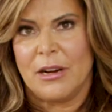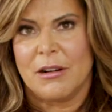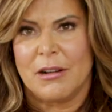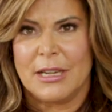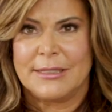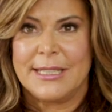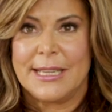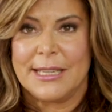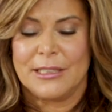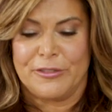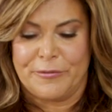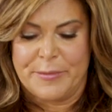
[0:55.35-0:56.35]
are at the
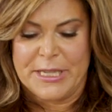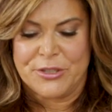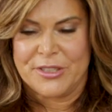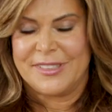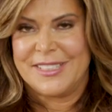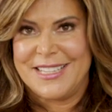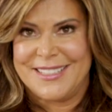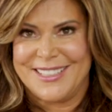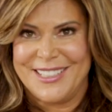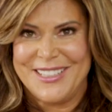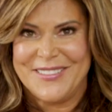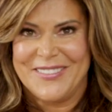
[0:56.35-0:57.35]
end of peaches
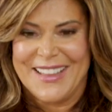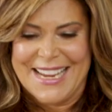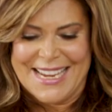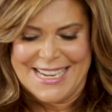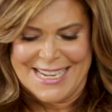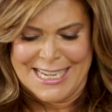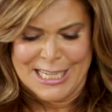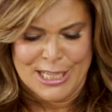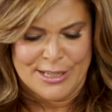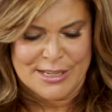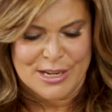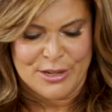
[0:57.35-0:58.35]
season.
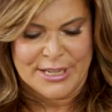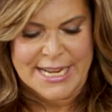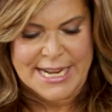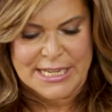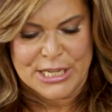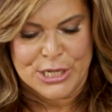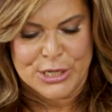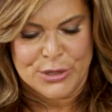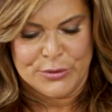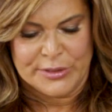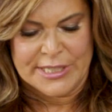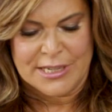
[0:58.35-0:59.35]
And again, you
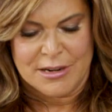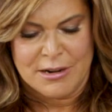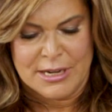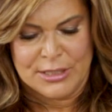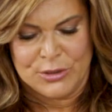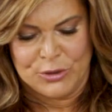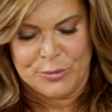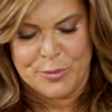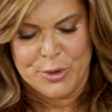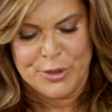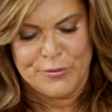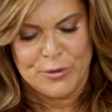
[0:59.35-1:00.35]
know, there are those
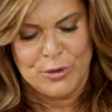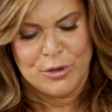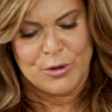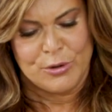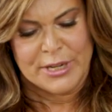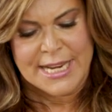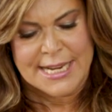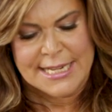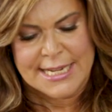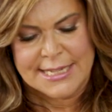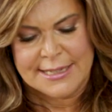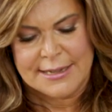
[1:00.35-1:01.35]
beautiful
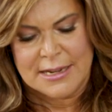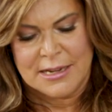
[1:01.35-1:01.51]
organic